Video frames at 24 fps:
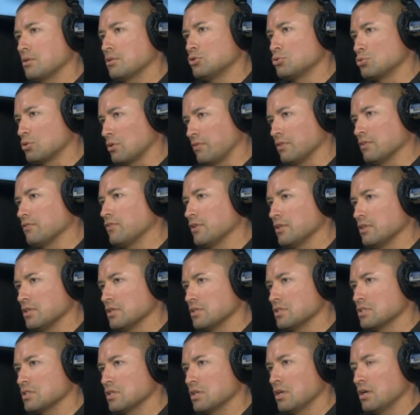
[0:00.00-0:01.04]
driven
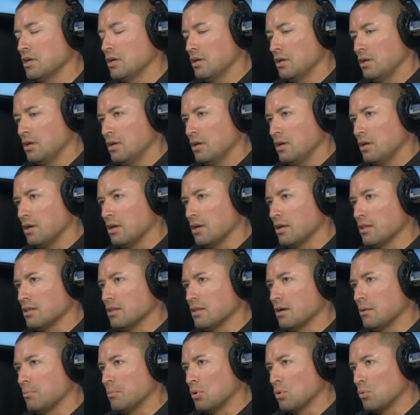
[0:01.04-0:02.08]
fitness. And
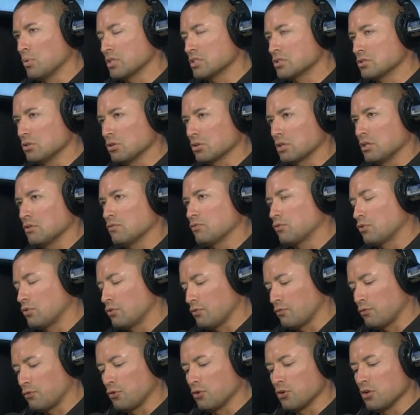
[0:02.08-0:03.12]
I'm always looking for,
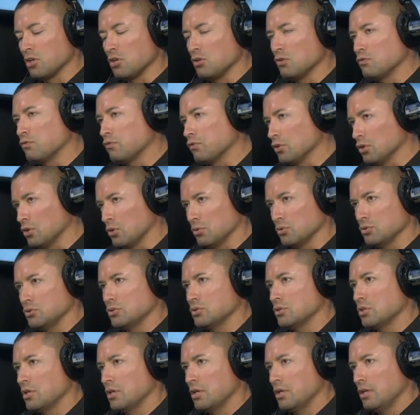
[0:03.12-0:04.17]
for new
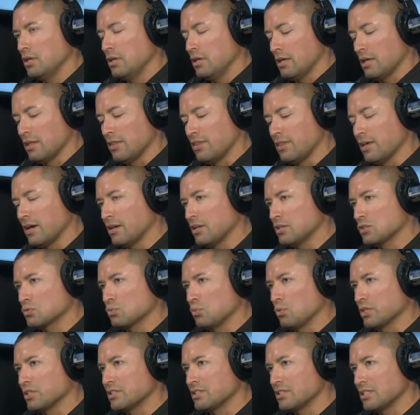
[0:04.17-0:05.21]
flows. And that is
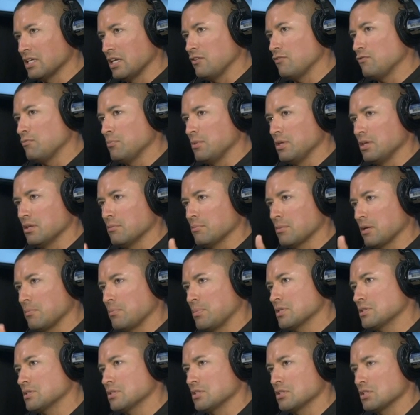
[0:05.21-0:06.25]
what saved me and my
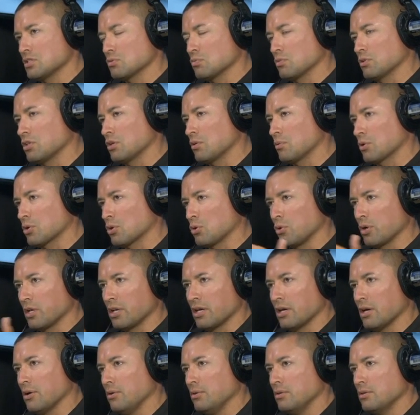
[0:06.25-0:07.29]
businesses when they were going
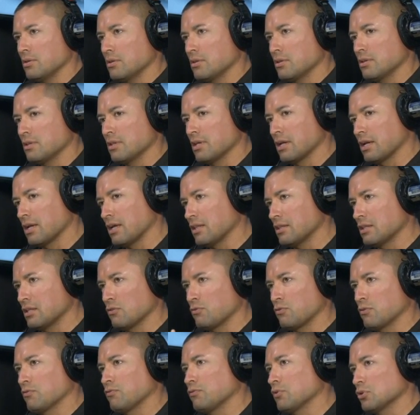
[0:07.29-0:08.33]
out, that I had
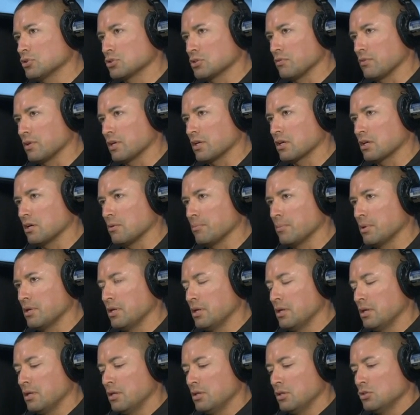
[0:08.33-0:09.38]
different flows of income.
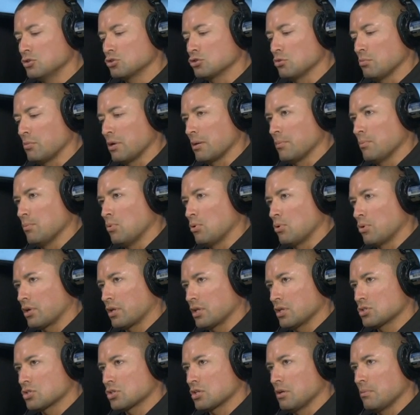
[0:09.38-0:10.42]
So my
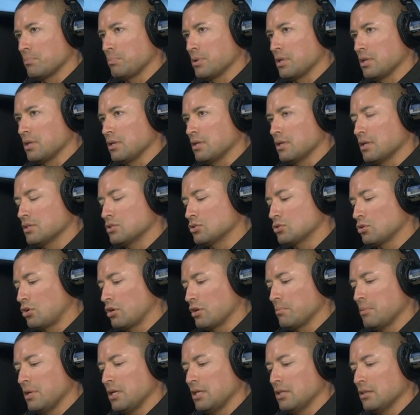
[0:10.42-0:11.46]
mortgage company, it
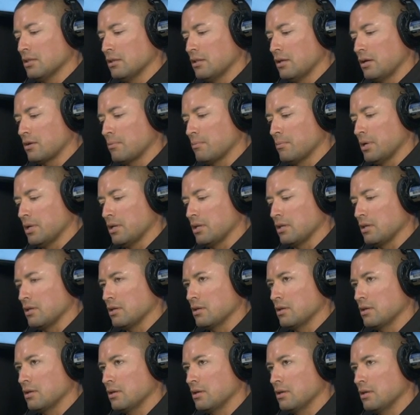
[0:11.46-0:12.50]
started making a lot of money
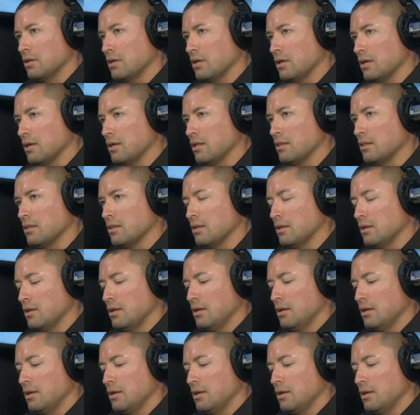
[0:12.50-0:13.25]
and